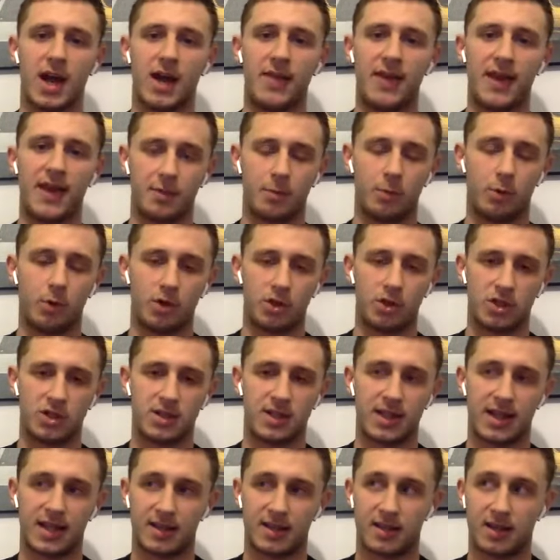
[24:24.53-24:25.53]
That's more just
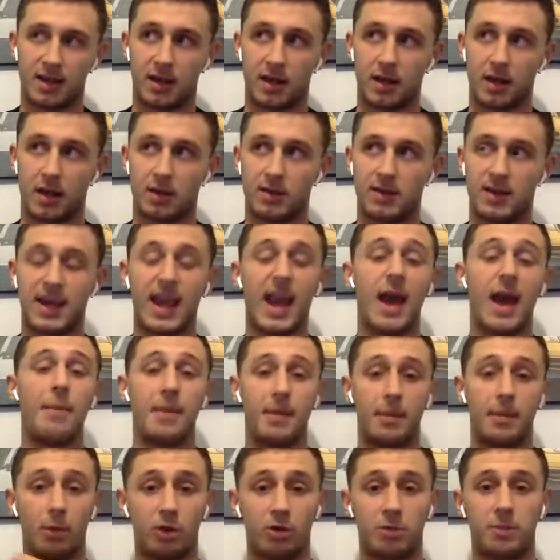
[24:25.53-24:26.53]
that to get a
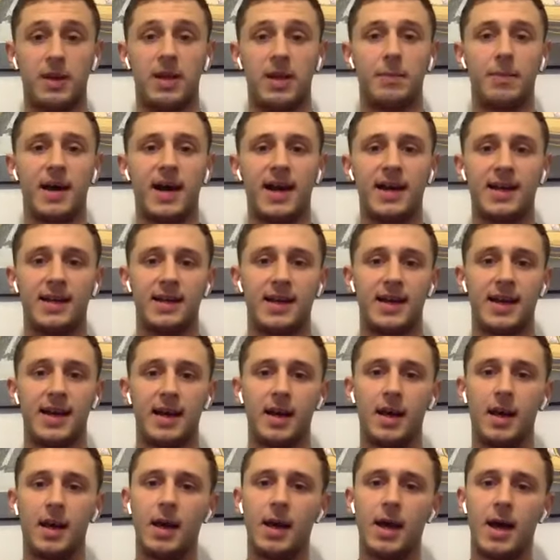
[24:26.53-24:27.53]
bit more speed behind it,
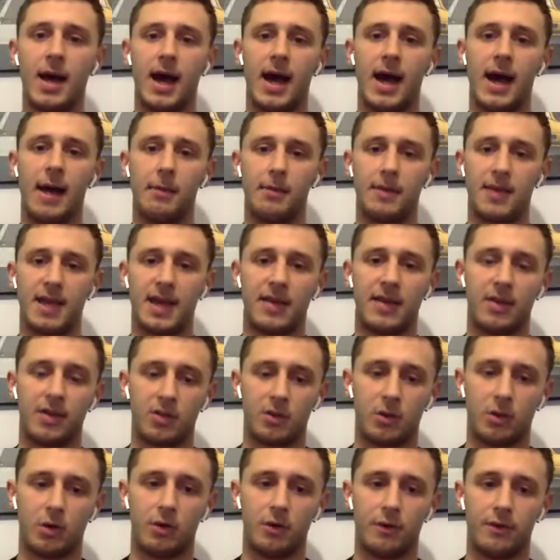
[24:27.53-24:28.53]
get this
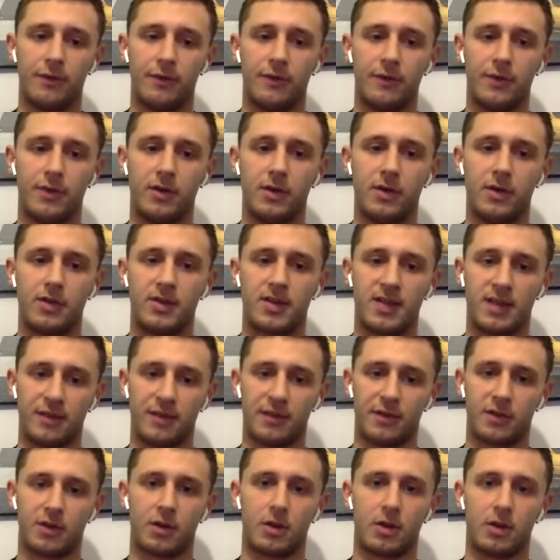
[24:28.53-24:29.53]
sort of
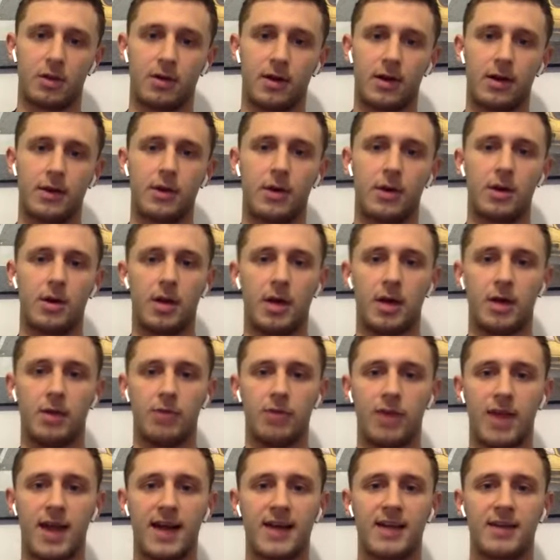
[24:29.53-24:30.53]
stiffness on the ground
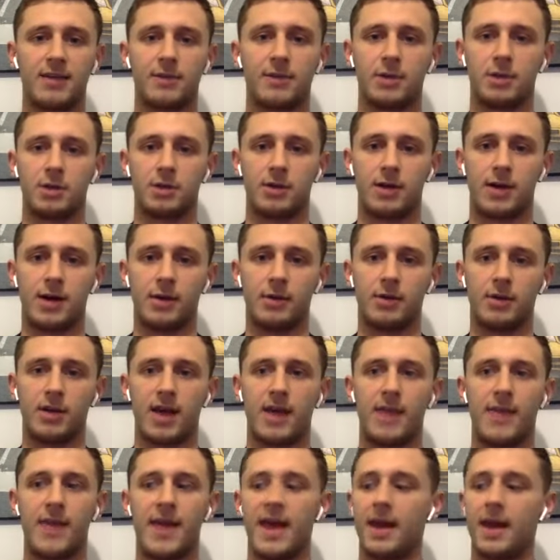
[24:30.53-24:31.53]
and reactive on the ground.
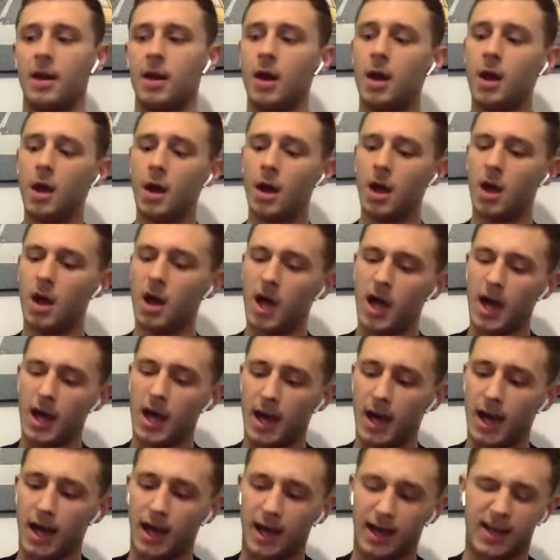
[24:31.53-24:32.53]
And then
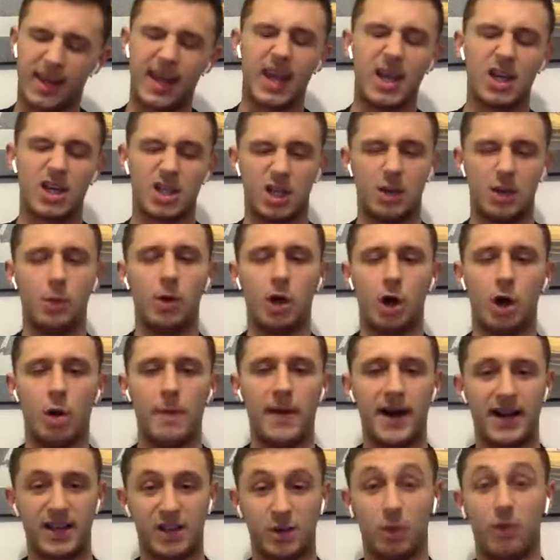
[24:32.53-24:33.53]
occasionally we'll go
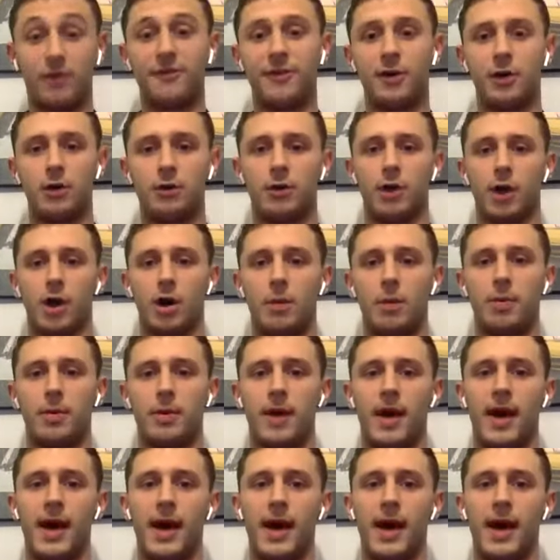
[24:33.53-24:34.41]
back to a full run up.